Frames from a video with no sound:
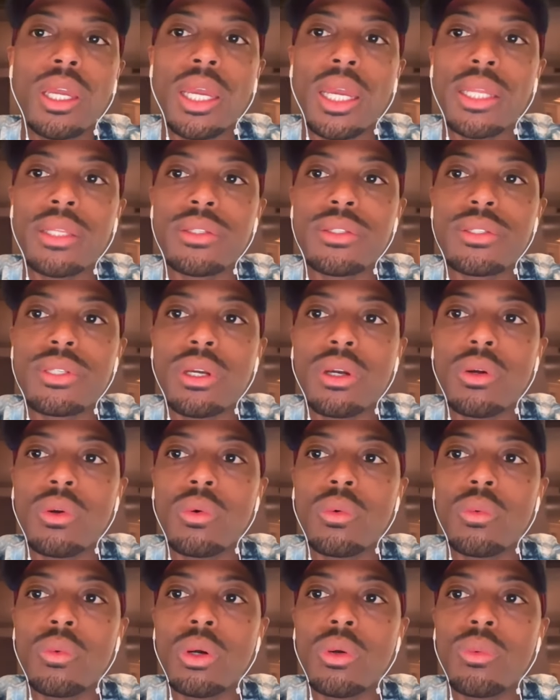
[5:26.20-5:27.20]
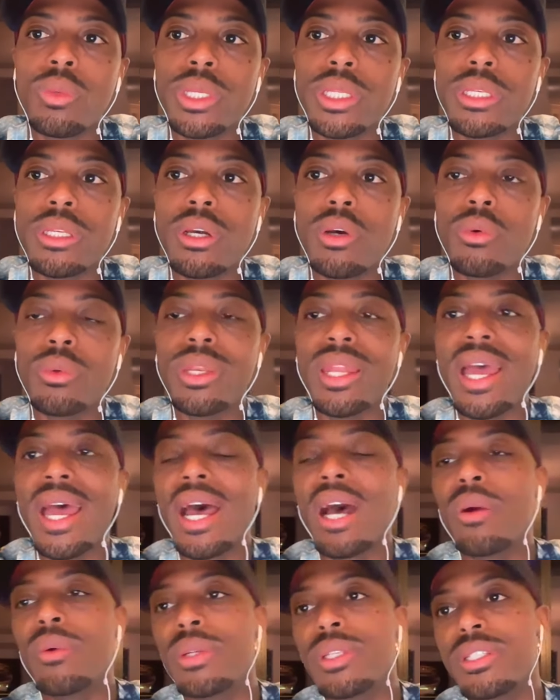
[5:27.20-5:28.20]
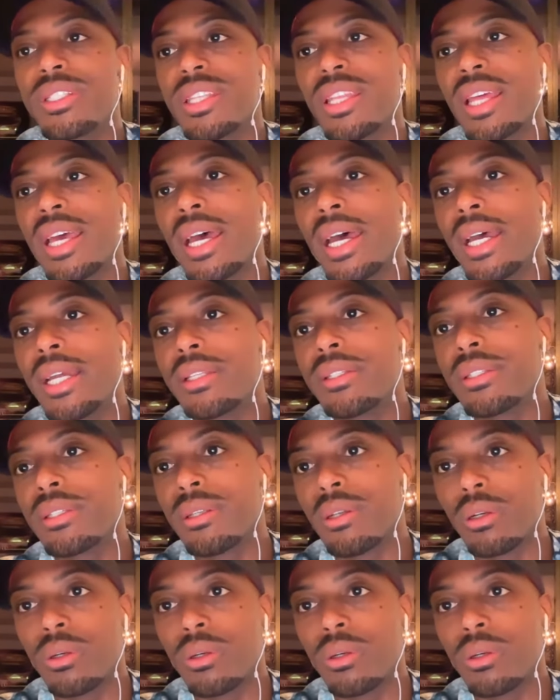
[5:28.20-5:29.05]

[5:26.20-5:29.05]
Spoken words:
And so what we know now is that,